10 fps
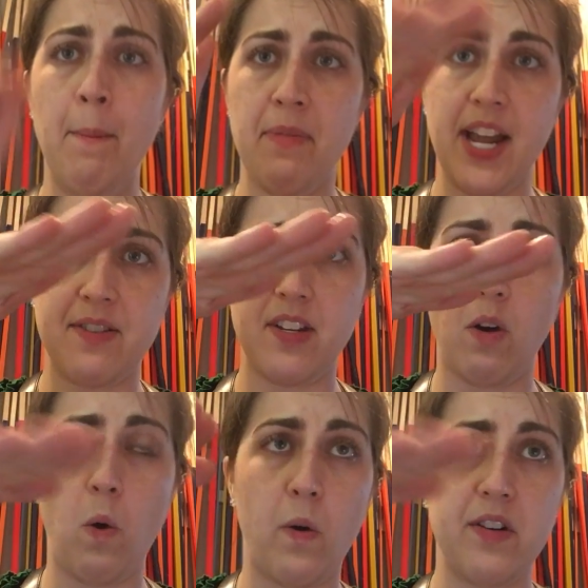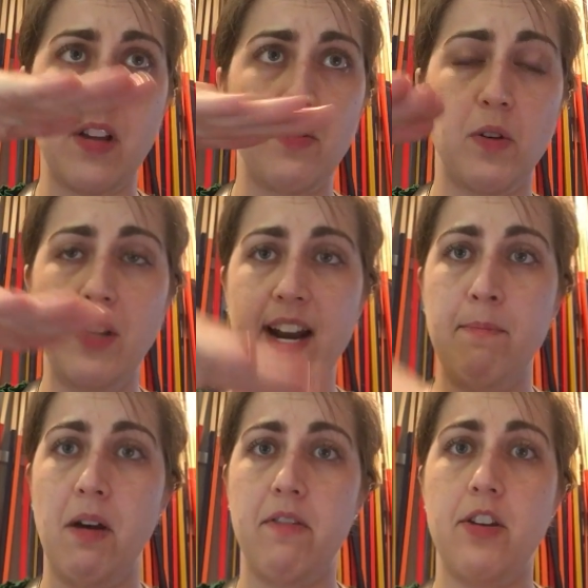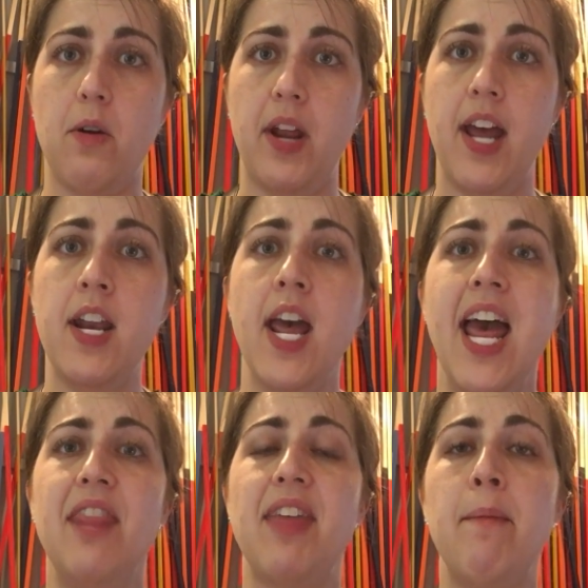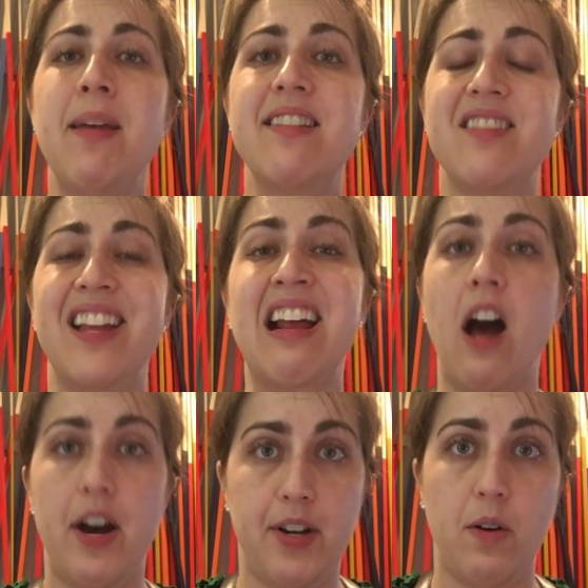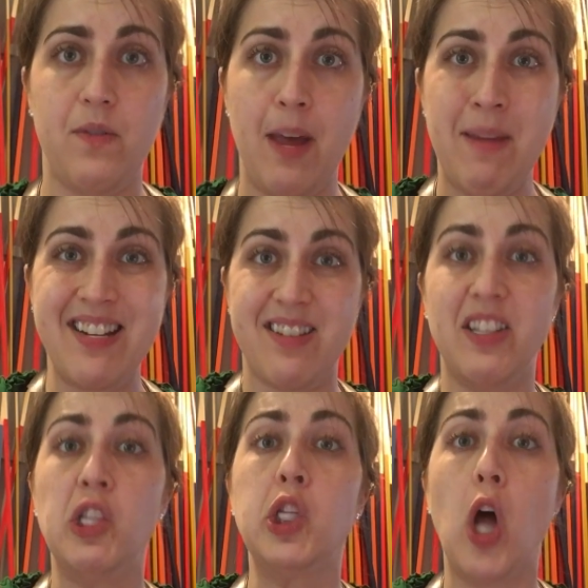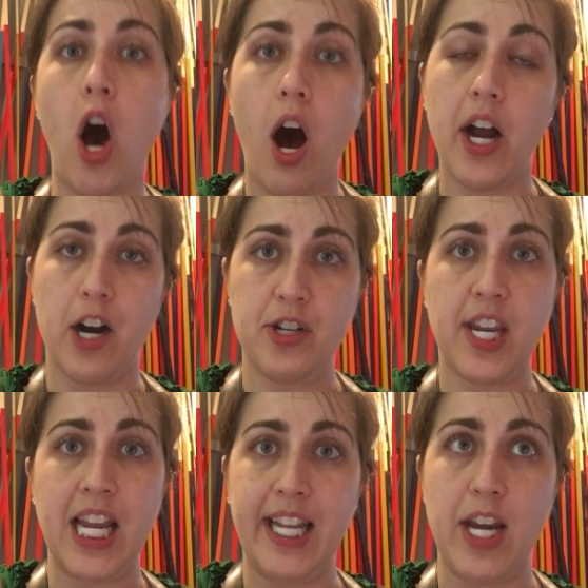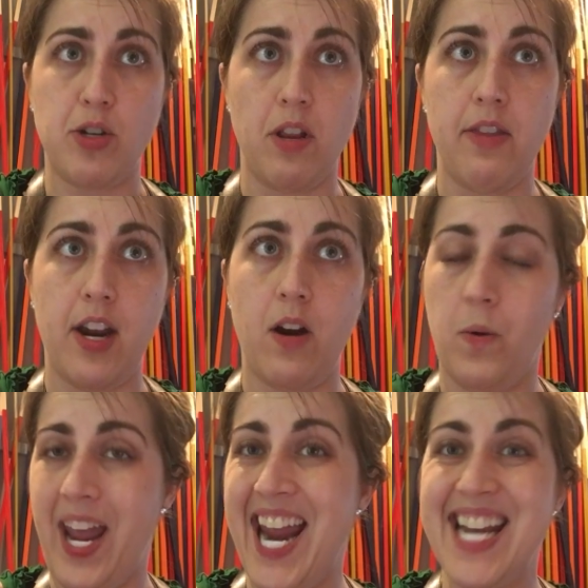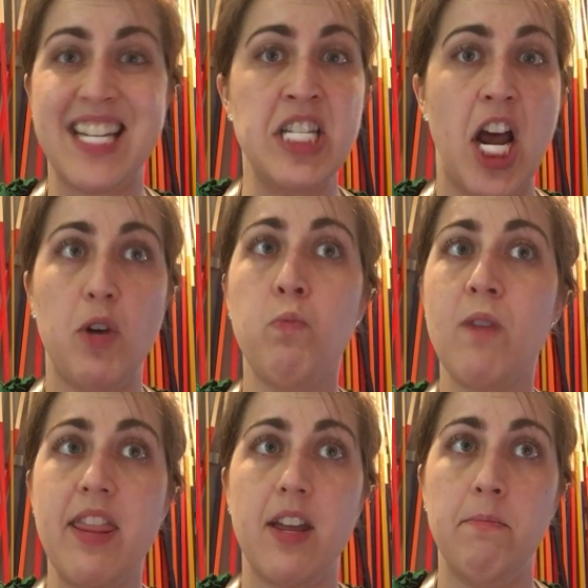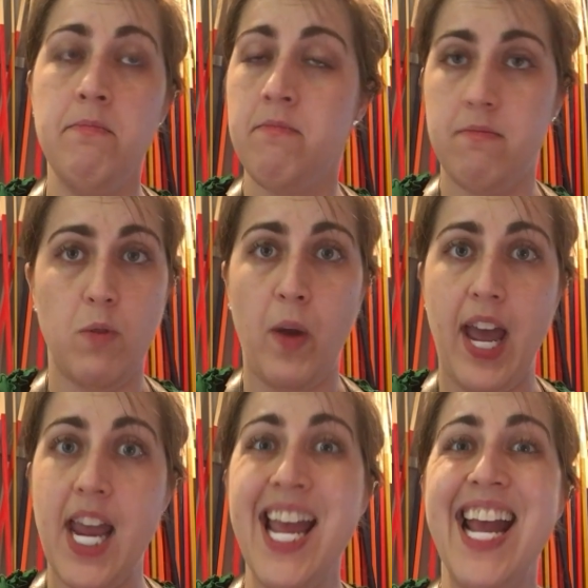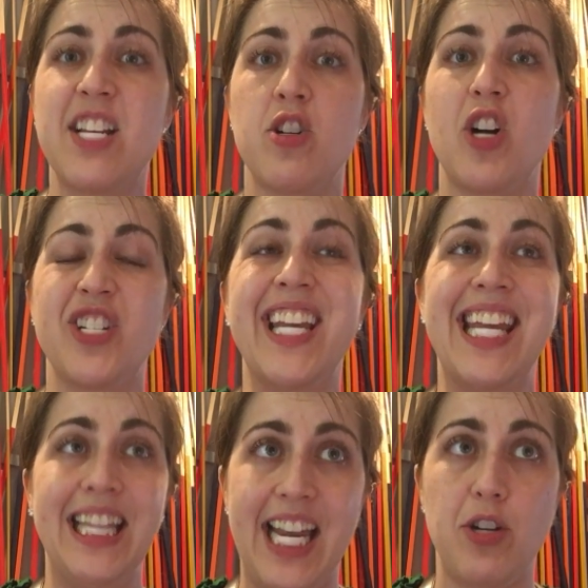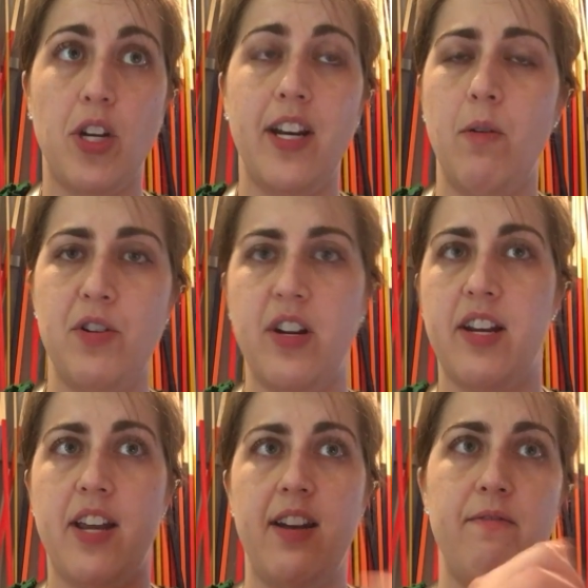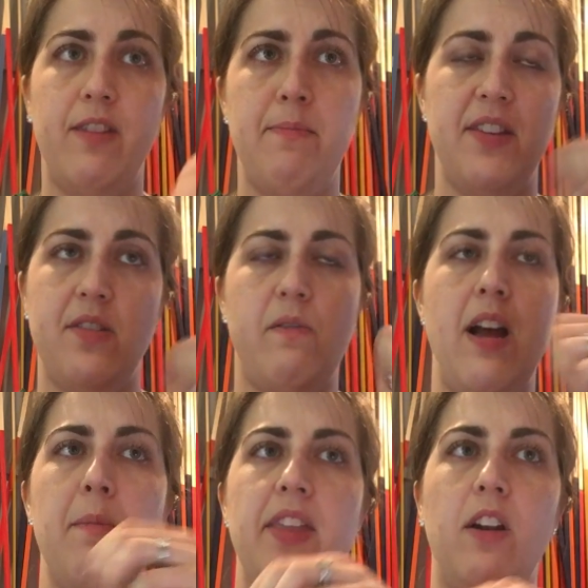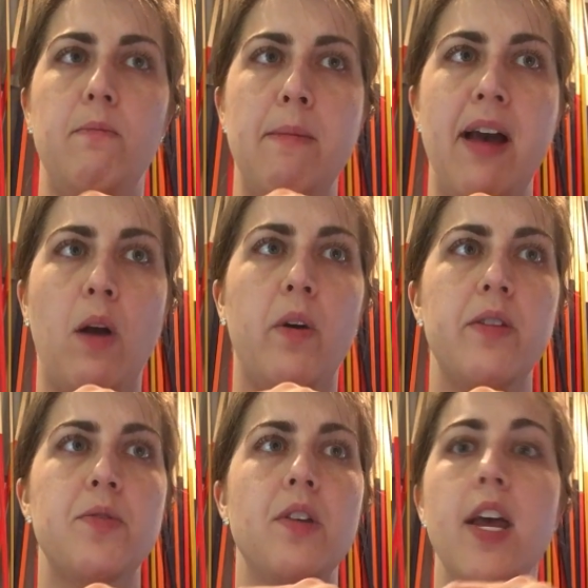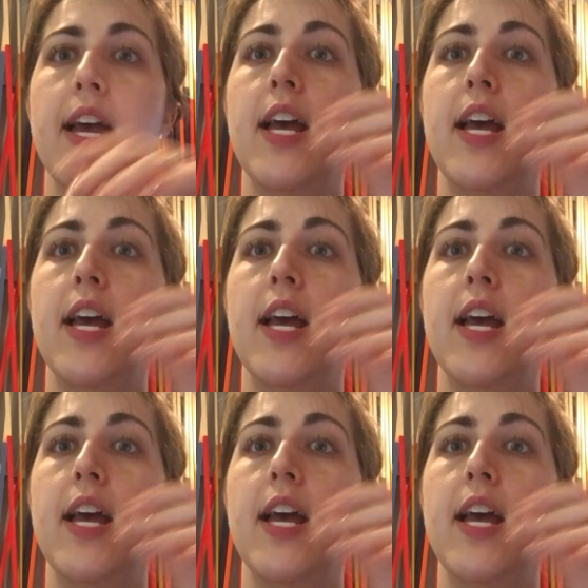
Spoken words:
that's a horizontal line above the note head. That means legato. That means long articulation there, okay? It's not a rhythm, okay? It's an articulation. I wish I could kind of flip this around, but then it'll be backwards.